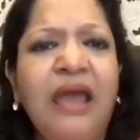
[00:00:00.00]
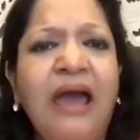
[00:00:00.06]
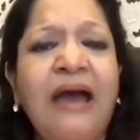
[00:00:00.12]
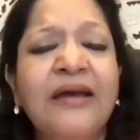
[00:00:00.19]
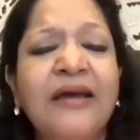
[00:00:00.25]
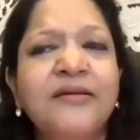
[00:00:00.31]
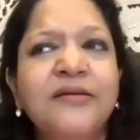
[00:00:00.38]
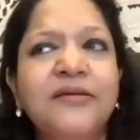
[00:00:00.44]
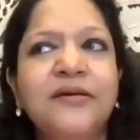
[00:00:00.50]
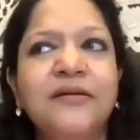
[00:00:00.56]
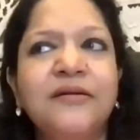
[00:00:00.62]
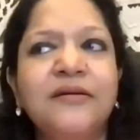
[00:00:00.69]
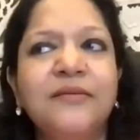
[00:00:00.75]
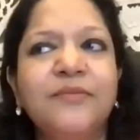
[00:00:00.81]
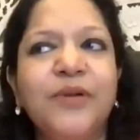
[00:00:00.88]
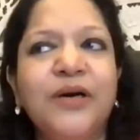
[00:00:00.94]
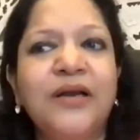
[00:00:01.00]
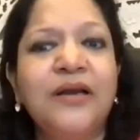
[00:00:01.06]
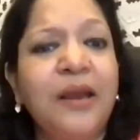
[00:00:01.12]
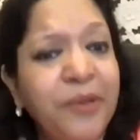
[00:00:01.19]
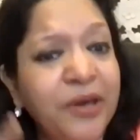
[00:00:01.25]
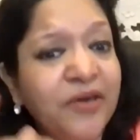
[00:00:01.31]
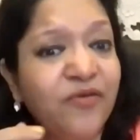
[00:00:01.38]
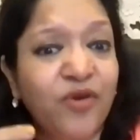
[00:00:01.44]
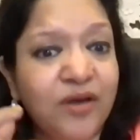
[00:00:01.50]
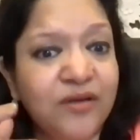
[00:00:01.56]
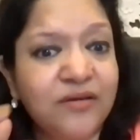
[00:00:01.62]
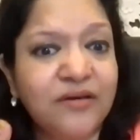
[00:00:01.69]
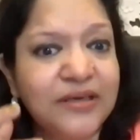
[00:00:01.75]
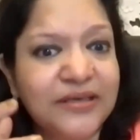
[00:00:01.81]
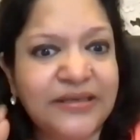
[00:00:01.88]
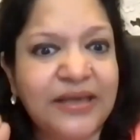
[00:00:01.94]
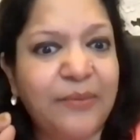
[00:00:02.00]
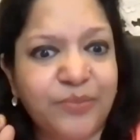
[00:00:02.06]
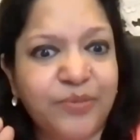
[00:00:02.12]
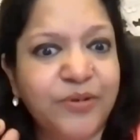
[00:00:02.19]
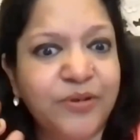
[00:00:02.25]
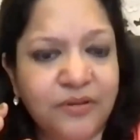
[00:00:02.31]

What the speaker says: Let me give you another example,